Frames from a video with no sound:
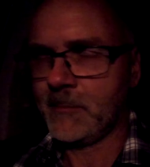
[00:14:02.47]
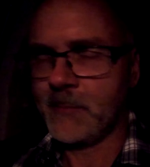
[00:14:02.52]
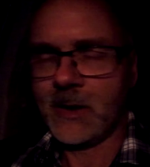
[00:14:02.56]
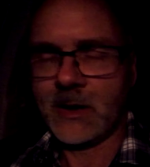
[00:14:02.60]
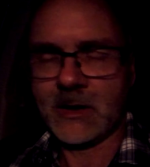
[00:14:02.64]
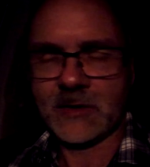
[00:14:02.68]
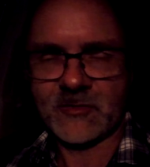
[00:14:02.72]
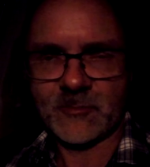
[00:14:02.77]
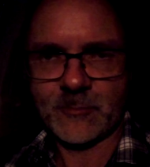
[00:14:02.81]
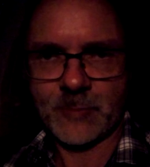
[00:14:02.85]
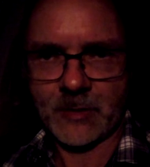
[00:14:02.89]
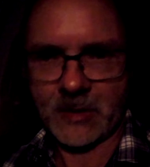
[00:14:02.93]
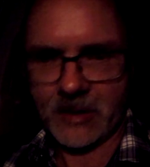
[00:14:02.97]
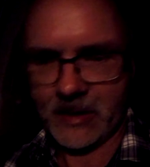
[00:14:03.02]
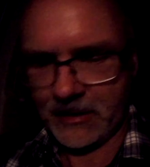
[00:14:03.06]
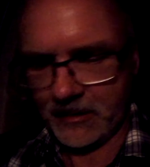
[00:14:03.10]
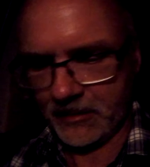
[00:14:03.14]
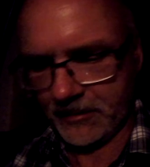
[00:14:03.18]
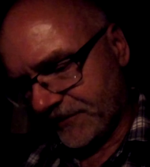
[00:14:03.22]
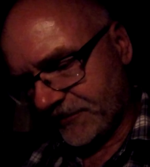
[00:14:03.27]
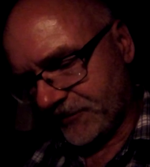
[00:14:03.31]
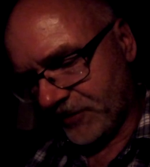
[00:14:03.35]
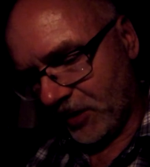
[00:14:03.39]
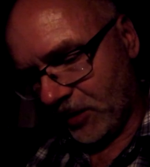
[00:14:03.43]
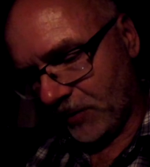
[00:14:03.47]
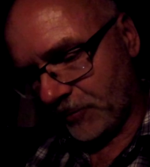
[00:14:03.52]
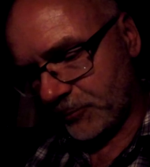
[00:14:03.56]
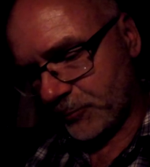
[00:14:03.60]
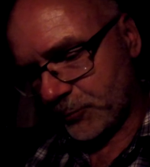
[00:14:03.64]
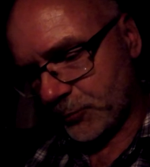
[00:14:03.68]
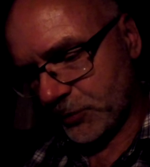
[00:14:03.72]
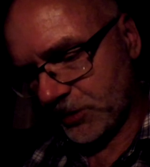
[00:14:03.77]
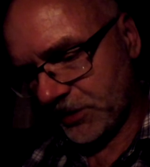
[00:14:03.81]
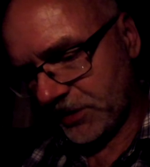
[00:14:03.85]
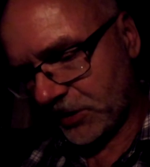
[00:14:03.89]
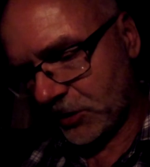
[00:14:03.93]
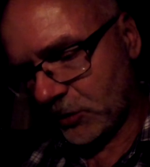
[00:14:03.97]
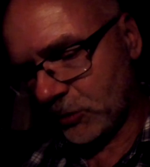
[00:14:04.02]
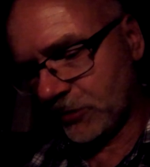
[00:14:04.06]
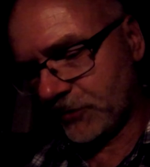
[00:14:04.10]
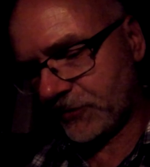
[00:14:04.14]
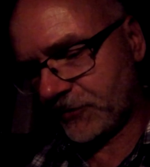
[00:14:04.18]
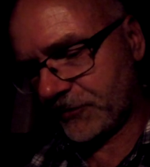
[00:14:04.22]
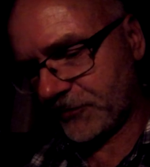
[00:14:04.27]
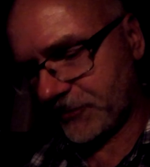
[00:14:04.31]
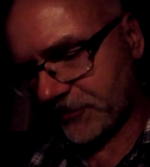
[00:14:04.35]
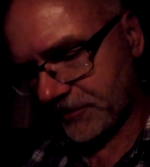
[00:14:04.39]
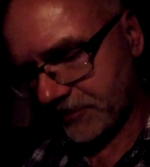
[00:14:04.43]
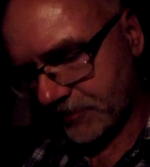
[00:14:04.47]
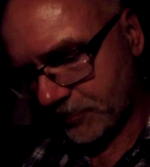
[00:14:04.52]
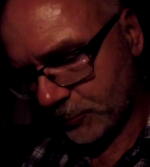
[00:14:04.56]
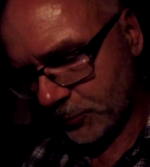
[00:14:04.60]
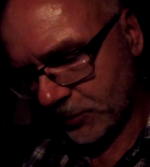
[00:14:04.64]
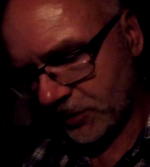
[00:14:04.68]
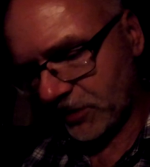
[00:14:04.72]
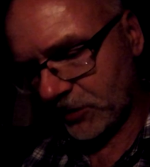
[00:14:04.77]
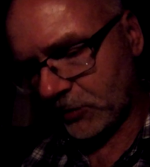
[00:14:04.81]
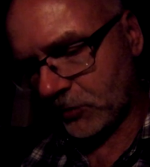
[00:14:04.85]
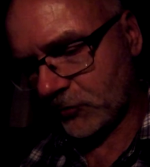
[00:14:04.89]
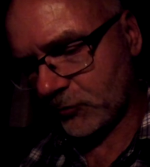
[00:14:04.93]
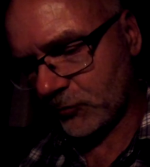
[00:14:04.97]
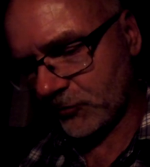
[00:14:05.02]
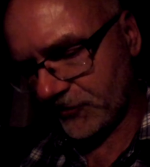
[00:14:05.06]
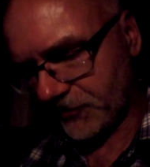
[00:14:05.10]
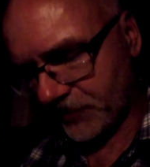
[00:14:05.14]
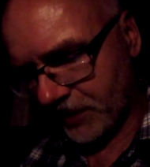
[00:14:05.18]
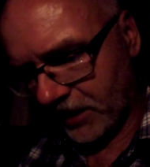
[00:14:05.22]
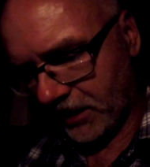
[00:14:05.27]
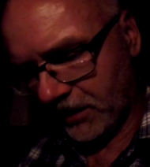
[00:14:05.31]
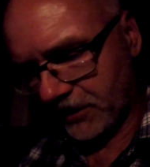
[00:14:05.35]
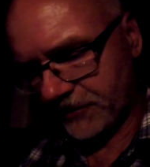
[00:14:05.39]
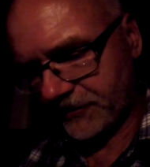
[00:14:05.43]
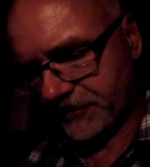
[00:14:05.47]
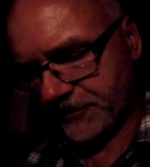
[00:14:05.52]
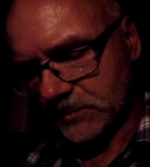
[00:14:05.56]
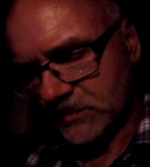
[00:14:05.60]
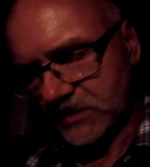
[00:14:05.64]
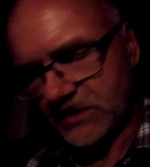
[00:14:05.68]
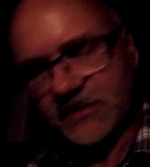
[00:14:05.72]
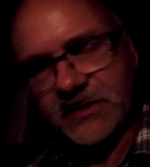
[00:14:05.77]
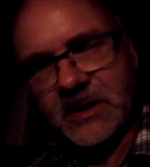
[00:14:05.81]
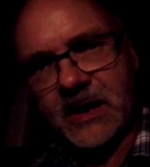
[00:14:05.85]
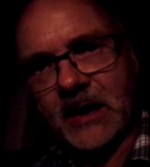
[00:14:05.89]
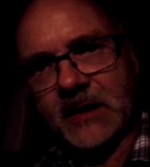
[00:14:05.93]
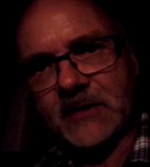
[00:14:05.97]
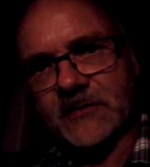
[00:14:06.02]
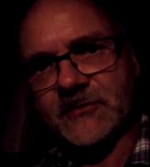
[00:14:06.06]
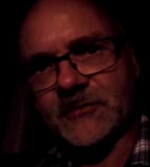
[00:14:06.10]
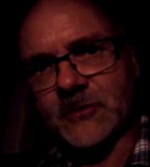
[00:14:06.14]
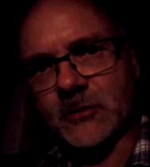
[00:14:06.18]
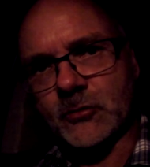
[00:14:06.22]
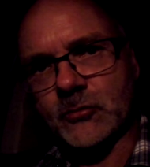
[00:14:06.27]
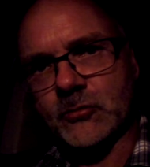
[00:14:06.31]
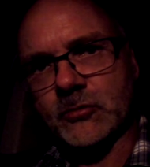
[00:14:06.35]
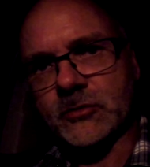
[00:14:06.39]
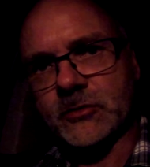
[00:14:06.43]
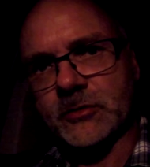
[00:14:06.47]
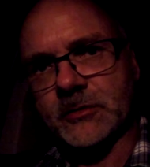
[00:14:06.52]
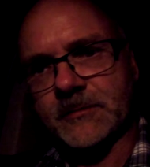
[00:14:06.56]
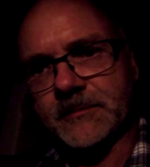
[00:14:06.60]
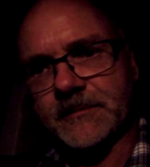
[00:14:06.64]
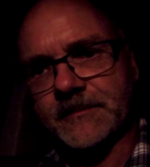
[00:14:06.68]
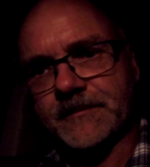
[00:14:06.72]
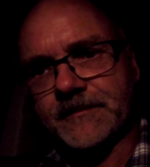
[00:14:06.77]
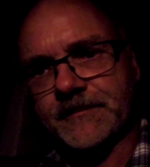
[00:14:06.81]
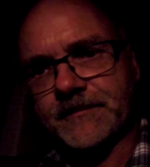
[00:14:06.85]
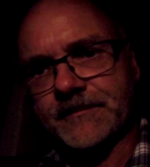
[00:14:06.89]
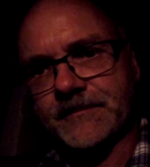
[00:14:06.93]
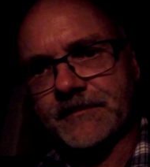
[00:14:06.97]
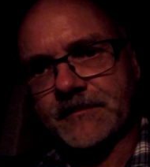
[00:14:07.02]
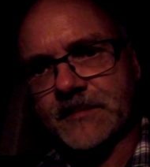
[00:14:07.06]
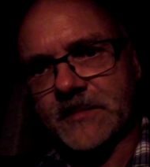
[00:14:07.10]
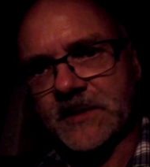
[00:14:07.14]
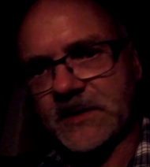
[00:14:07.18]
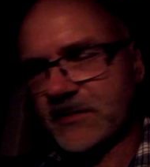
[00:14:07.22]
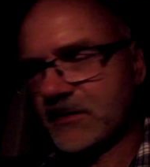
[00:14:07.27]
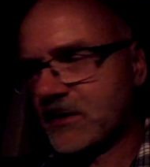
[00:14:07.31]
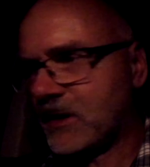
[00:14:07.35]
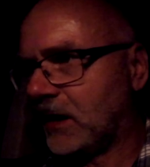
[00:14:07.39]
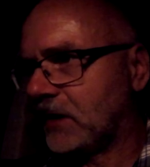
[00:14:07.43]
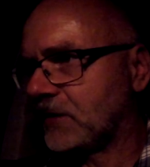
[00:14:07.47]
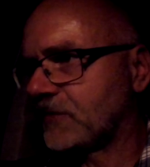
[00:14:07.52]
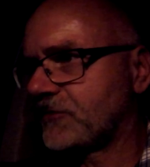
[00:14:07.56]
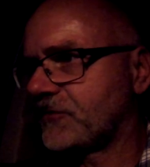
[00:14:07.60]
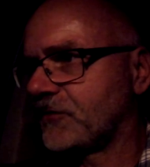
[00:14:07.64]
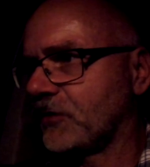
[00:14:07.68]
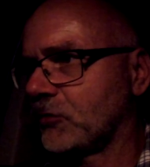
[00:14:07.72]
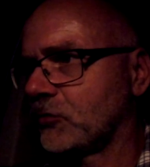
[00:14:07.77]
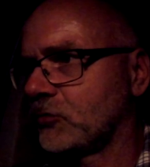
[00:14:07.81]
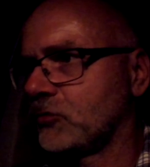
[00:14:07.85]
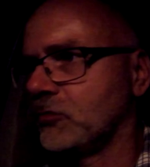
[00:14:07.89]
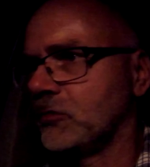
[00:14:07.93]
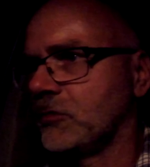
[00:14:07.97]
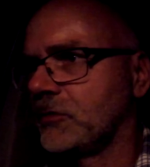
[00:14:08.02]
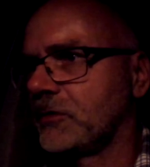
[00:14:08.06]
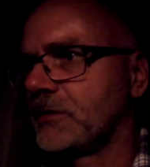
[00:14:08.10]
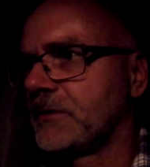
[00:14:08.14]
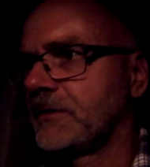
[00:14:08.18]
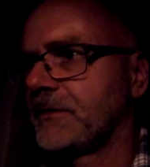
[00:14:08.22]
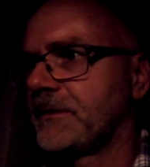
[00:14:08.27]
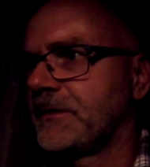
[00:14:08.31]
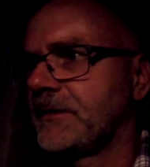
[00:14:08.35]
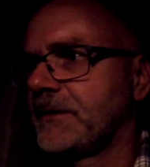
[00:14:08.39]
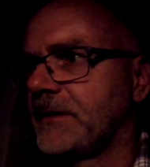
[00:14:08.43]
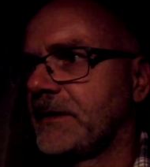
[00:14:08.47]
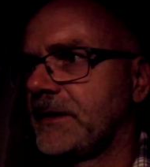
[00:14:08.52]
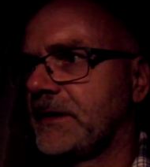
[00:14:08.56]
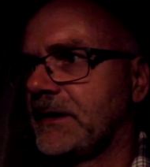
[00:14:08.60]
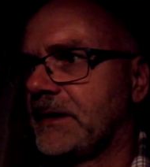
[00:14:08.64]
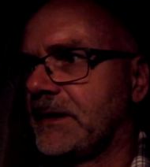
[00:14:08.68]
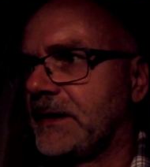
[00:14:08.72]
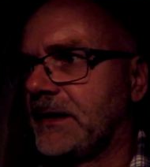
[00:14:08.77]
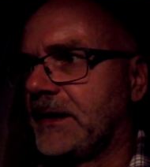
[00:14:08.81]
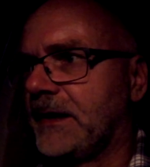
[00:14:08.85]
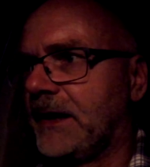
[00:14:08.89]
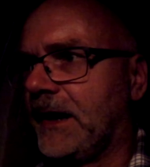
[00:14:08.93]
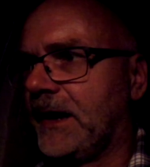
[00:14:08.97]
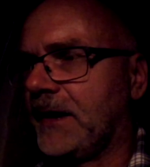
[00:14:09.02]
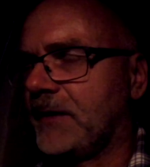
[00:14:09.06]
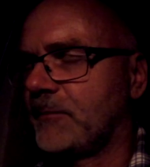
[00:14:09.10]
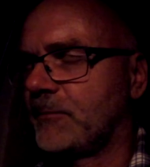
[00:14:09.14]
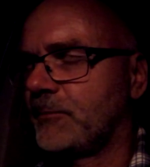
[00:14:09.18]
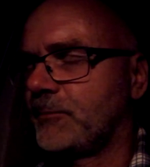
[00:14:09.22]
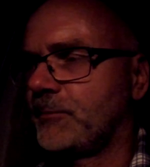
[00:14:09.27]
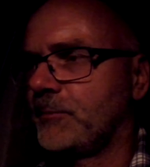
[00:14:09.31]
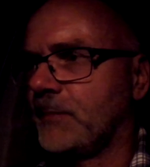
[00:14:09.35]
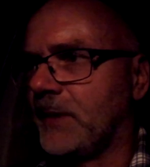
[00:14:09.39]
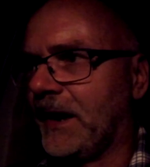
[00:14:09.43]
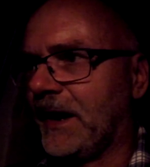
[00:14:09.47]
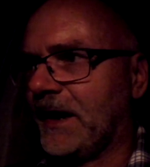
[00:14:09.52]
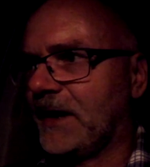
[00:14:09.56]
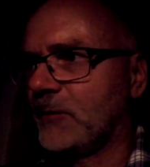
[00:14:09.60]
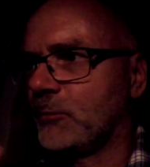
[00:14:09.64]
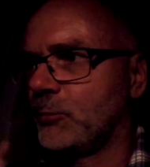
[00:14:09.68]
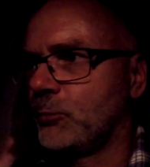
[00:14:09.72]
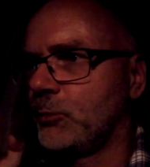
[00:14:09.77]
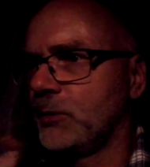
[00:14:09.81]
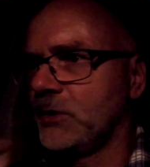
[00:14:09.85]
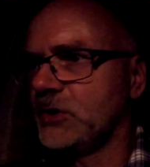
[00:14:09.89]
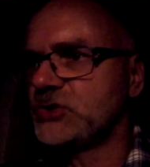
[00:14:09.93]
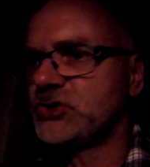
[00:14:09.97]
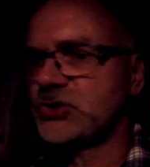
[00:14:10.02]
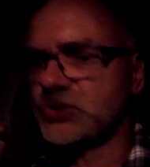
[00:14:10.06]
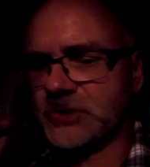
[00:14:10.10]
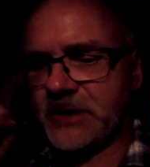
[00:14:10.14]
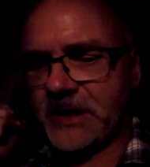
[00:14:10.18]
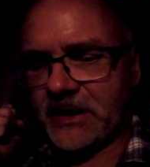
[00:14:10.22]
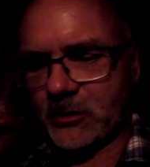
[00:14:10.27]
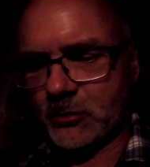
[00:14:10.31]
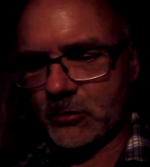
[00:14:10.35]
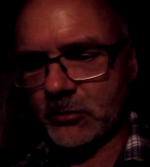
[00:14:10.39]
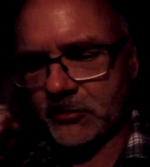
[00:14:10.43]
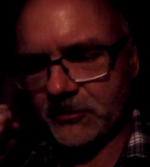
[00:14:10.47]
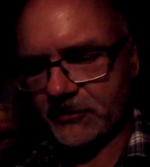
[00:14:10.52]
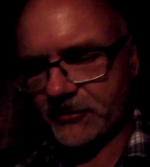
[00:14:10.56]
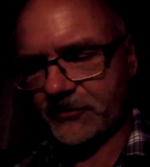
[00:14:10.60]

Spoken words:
miles per gallon. So pretty good result. This car is so good. This car is so good. I wish they could